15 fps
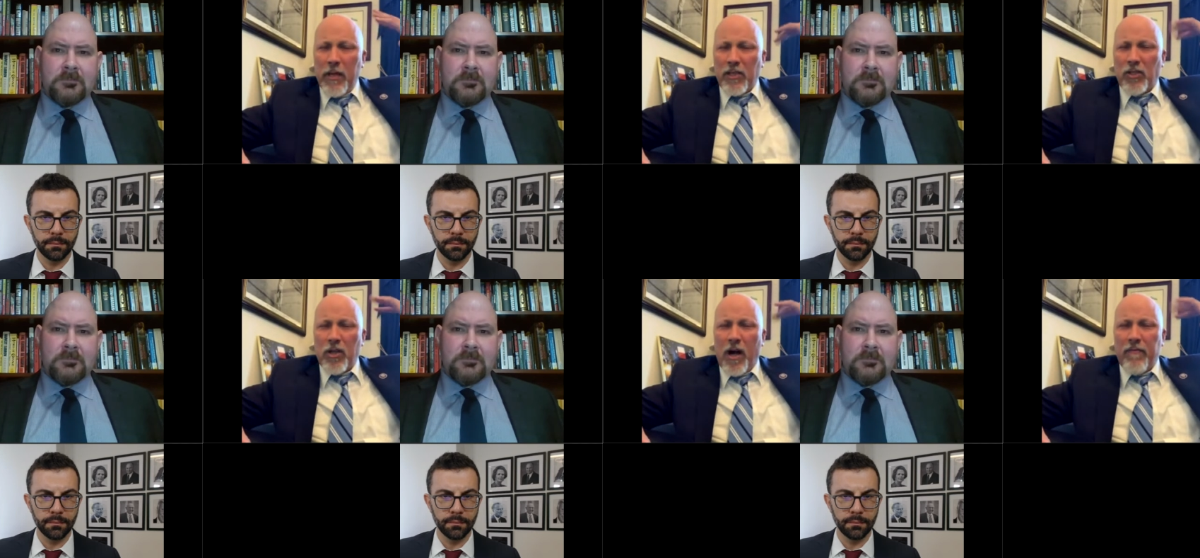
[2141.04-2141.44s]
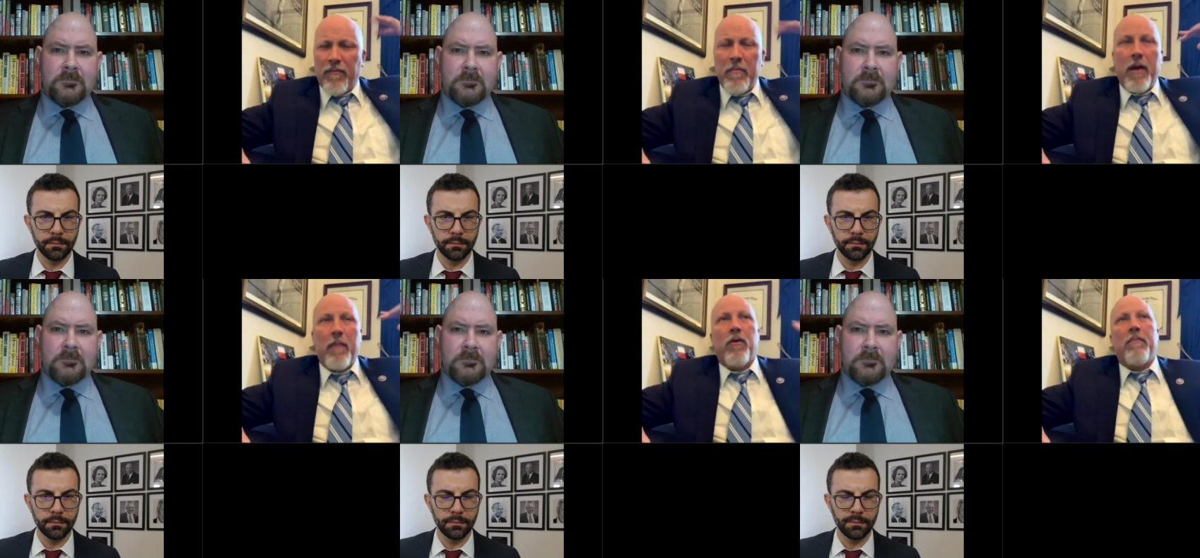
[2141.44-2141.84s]
Speaker 1: dust off
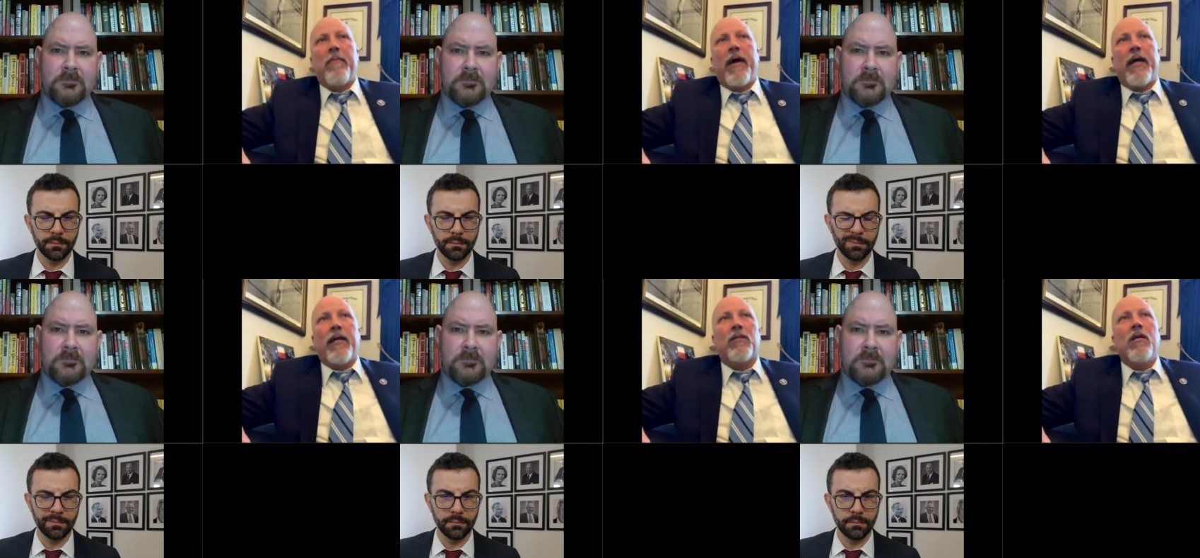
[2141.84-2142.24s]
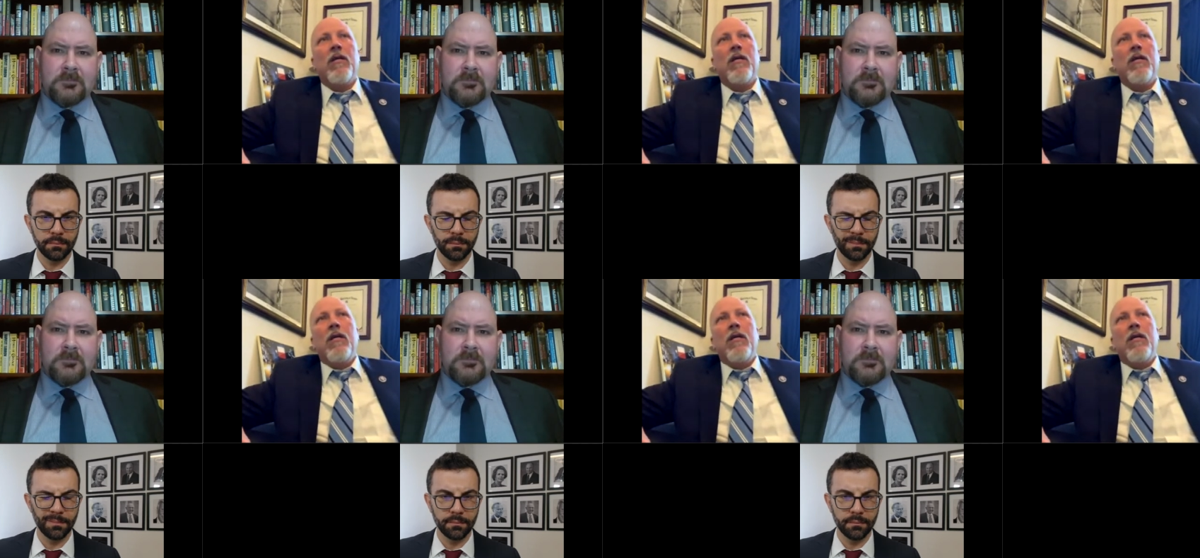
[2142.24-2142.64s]
the memory banks
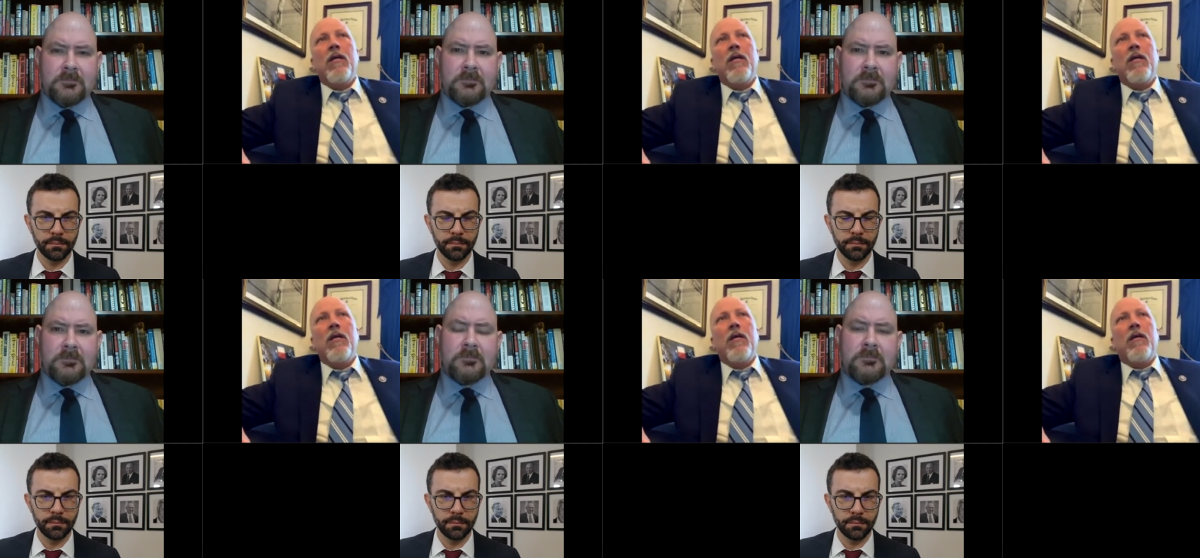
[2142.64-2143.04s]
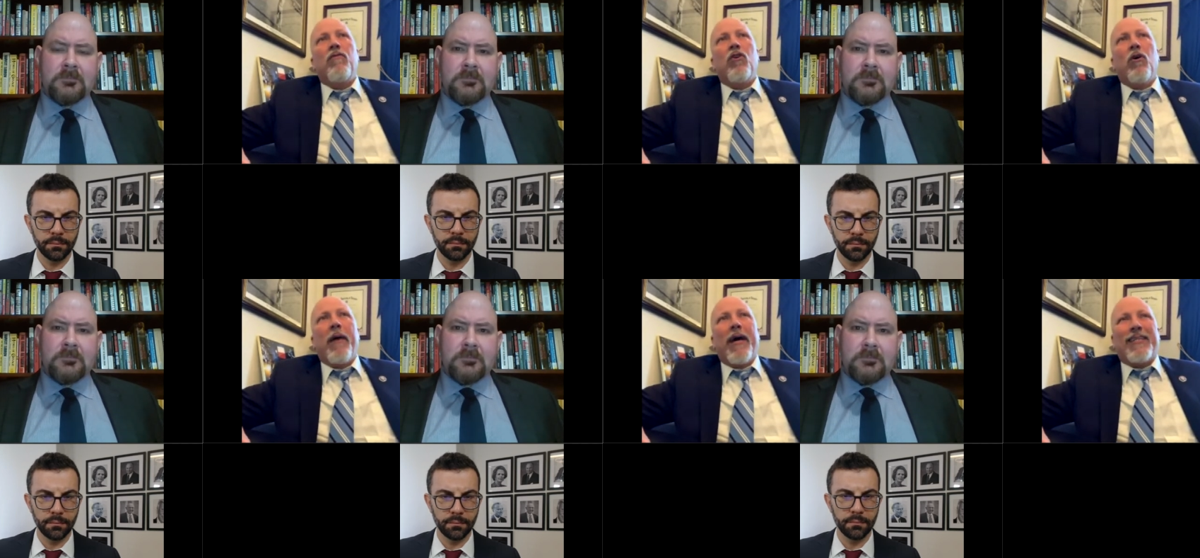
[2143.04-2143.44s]

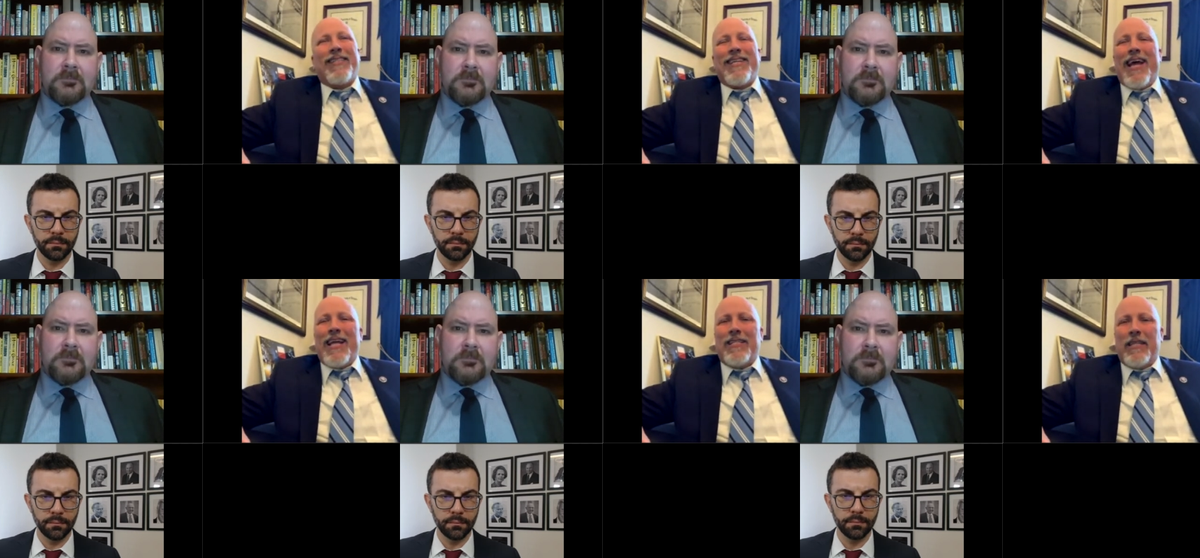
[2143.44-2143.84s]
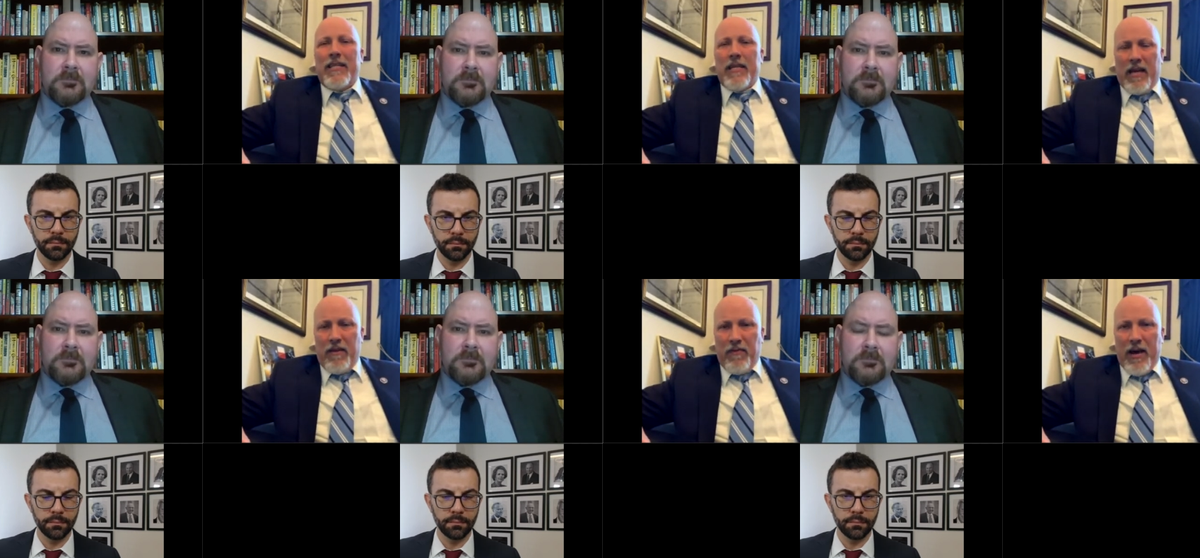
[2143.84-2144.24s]
you go back to
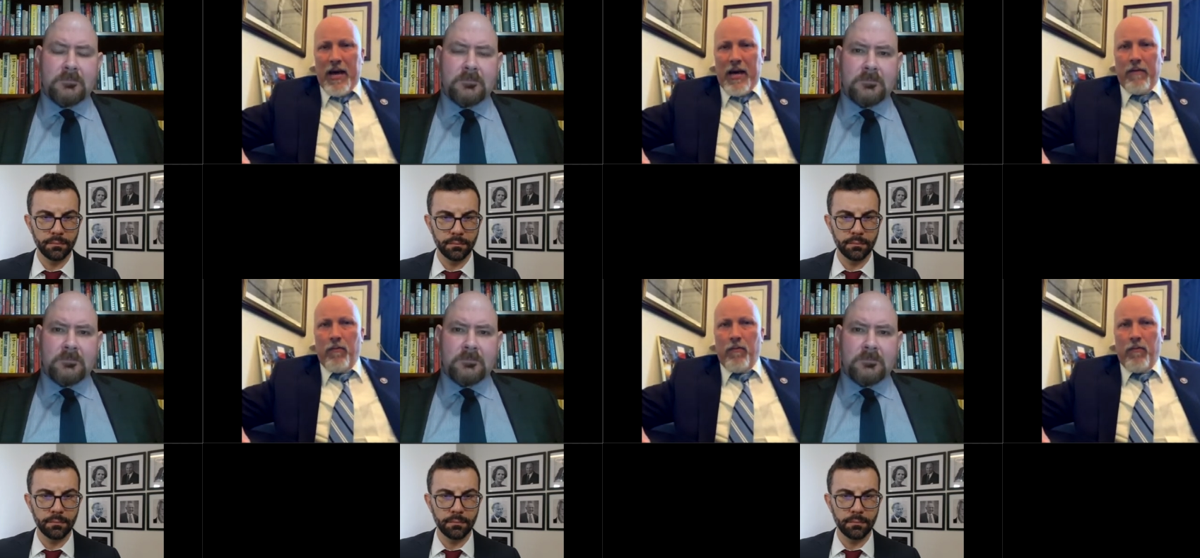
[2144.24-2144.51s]
1995,